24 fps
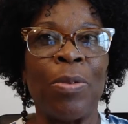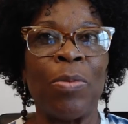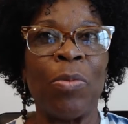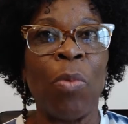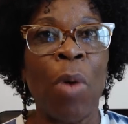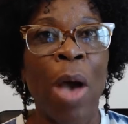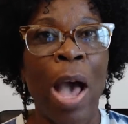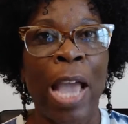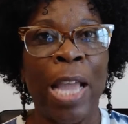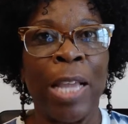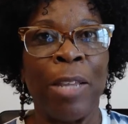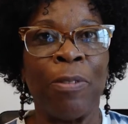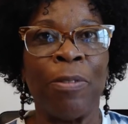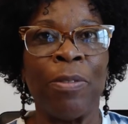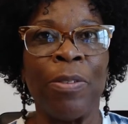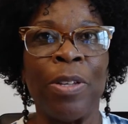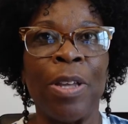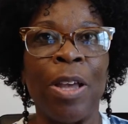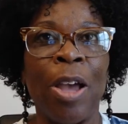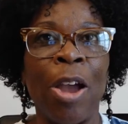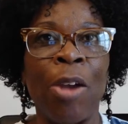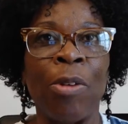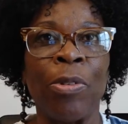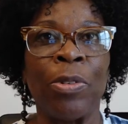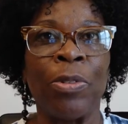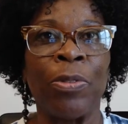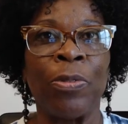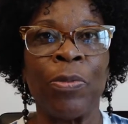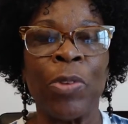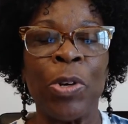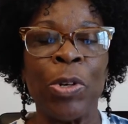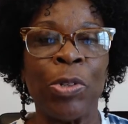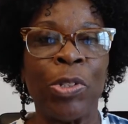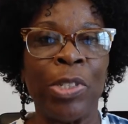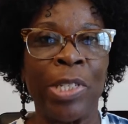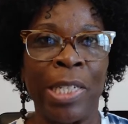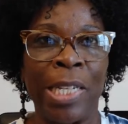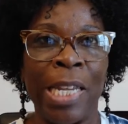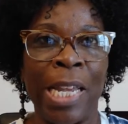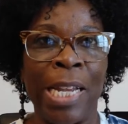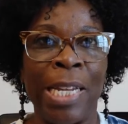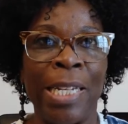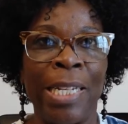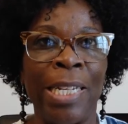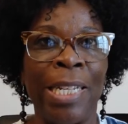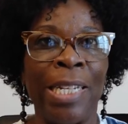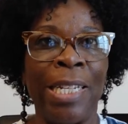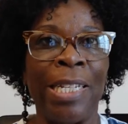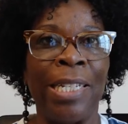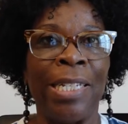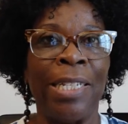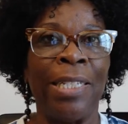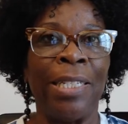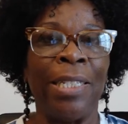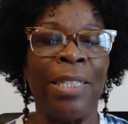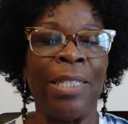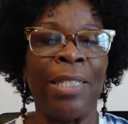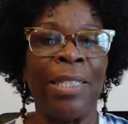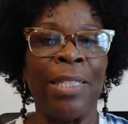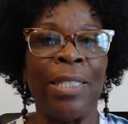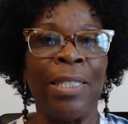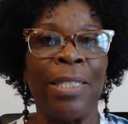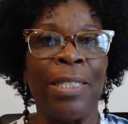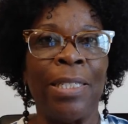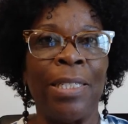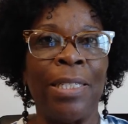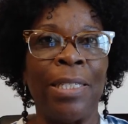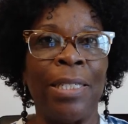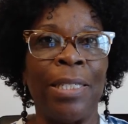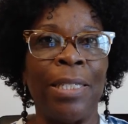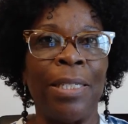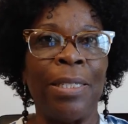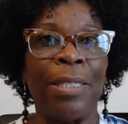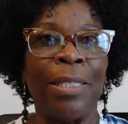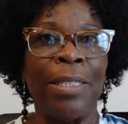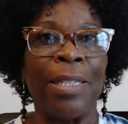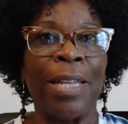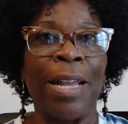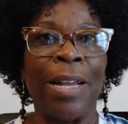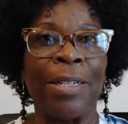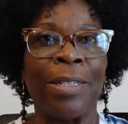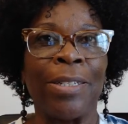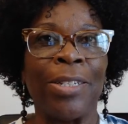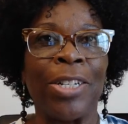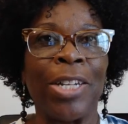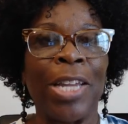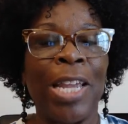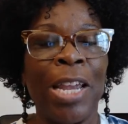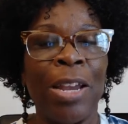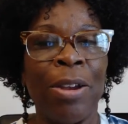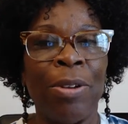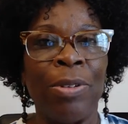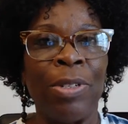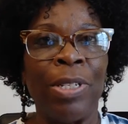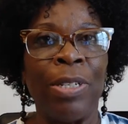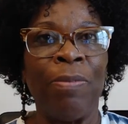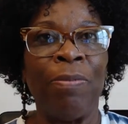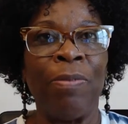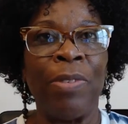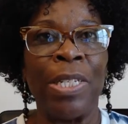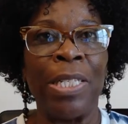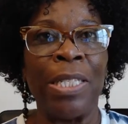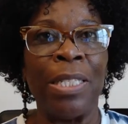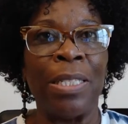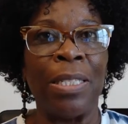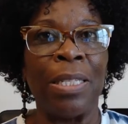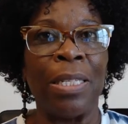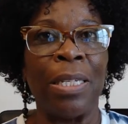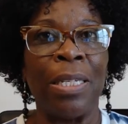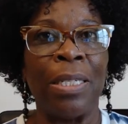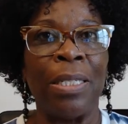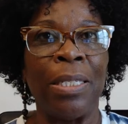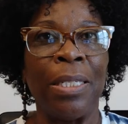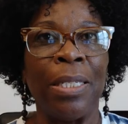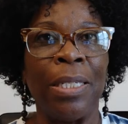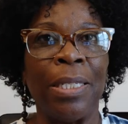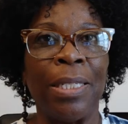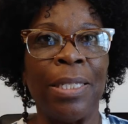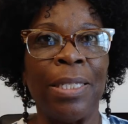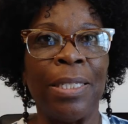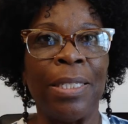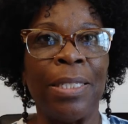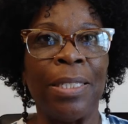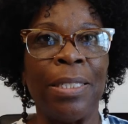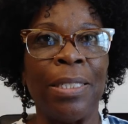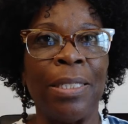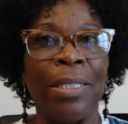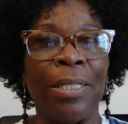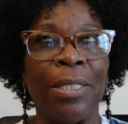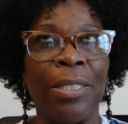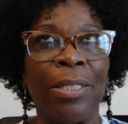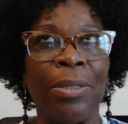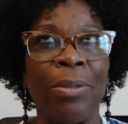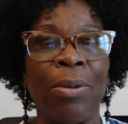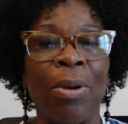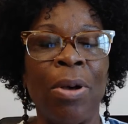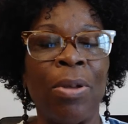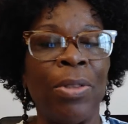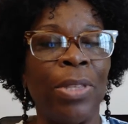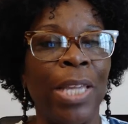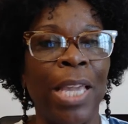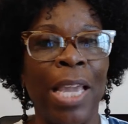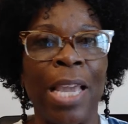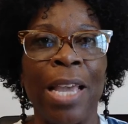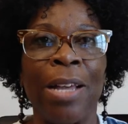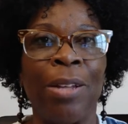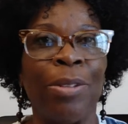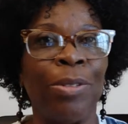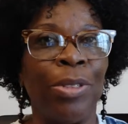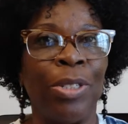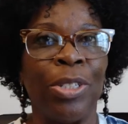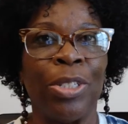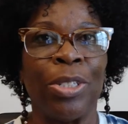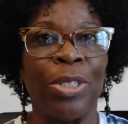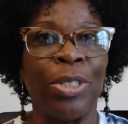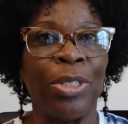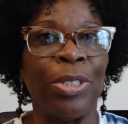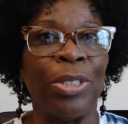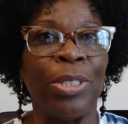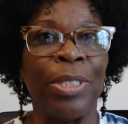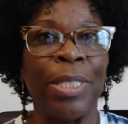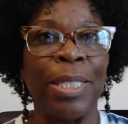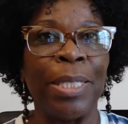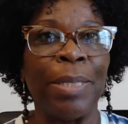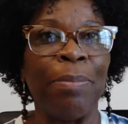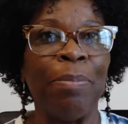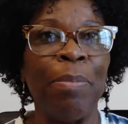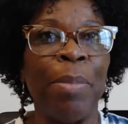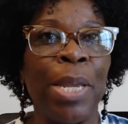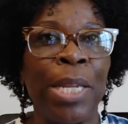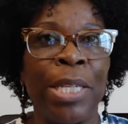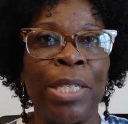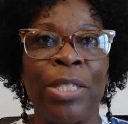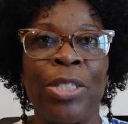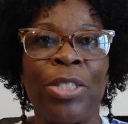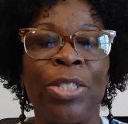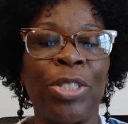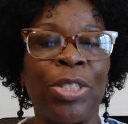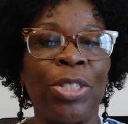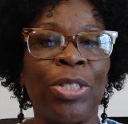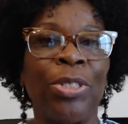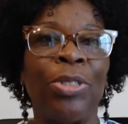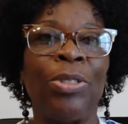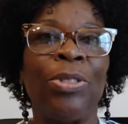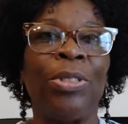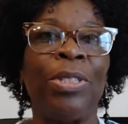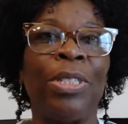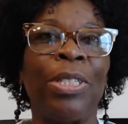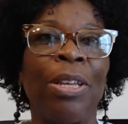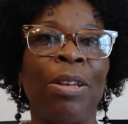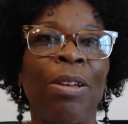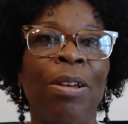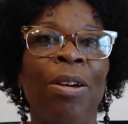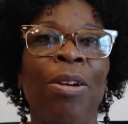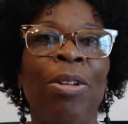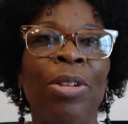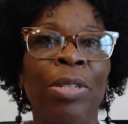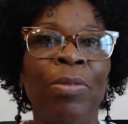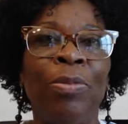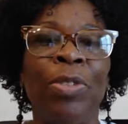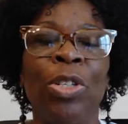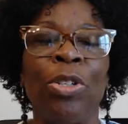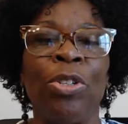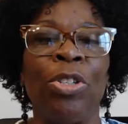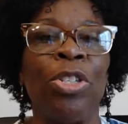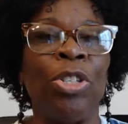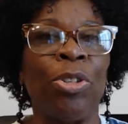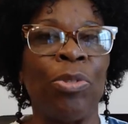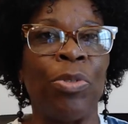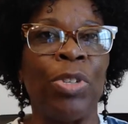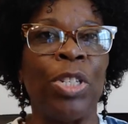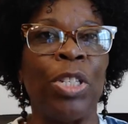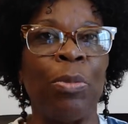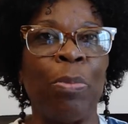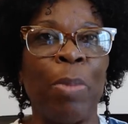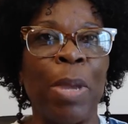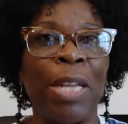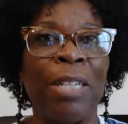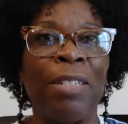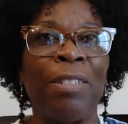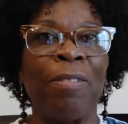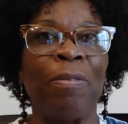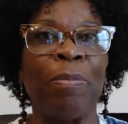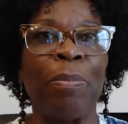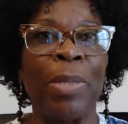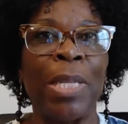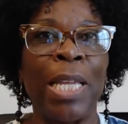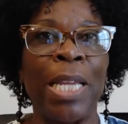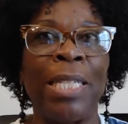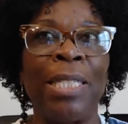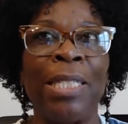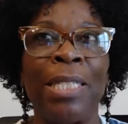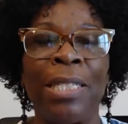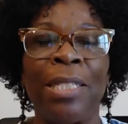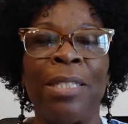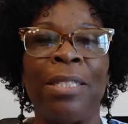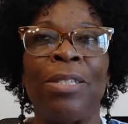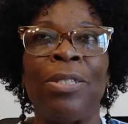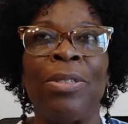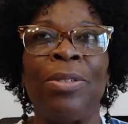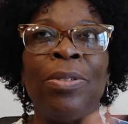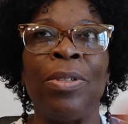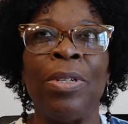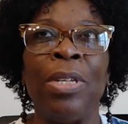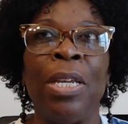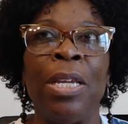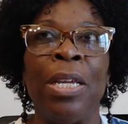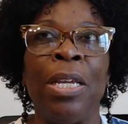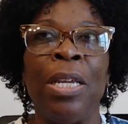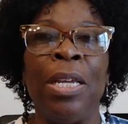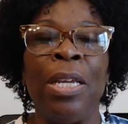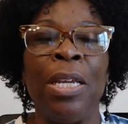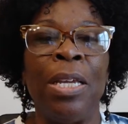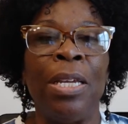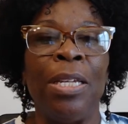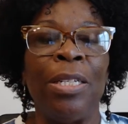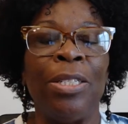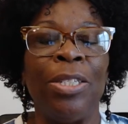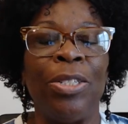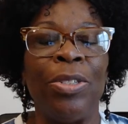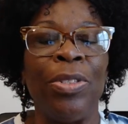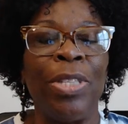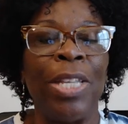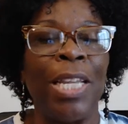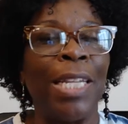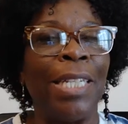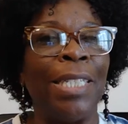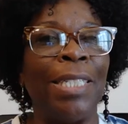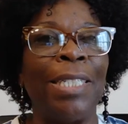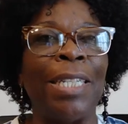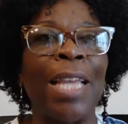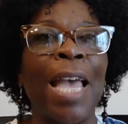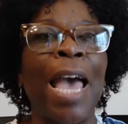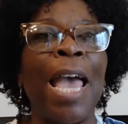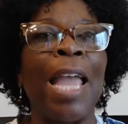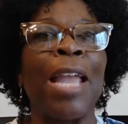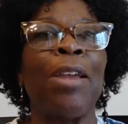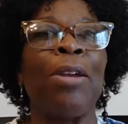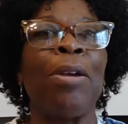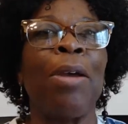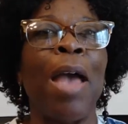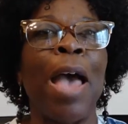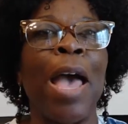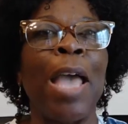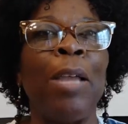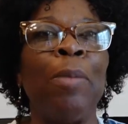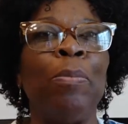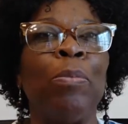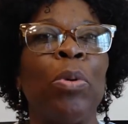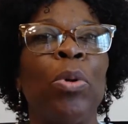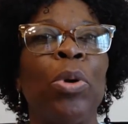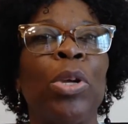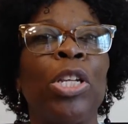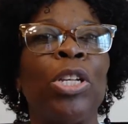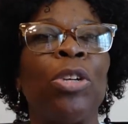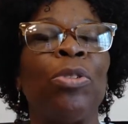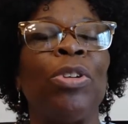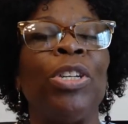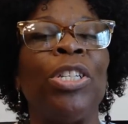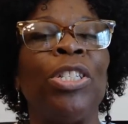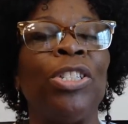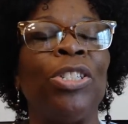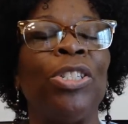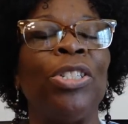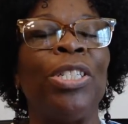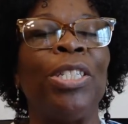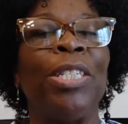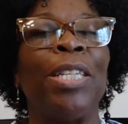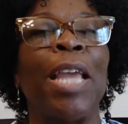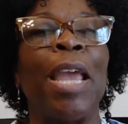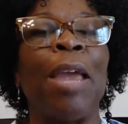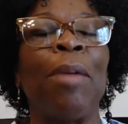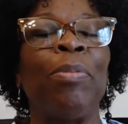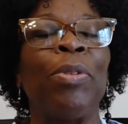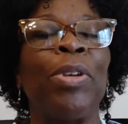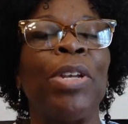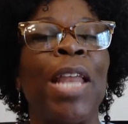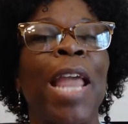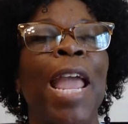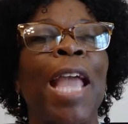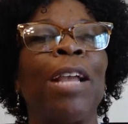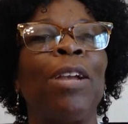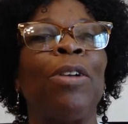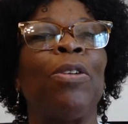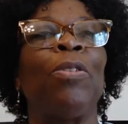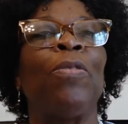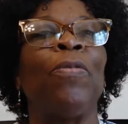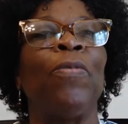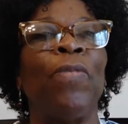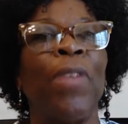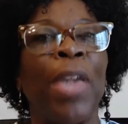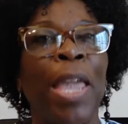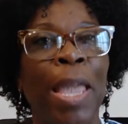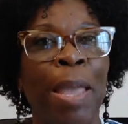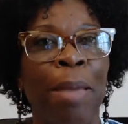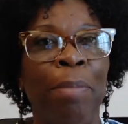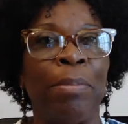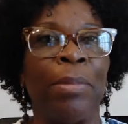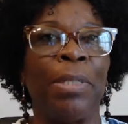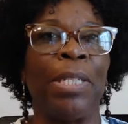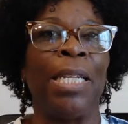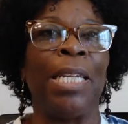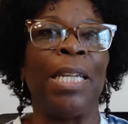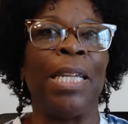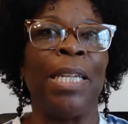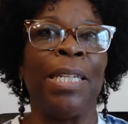wife, our First Lady, Dr. Carolyn Vincent, to all the elders, ministers, all of you in your respective places, to, to the entire High Point Christian Tabernacle family.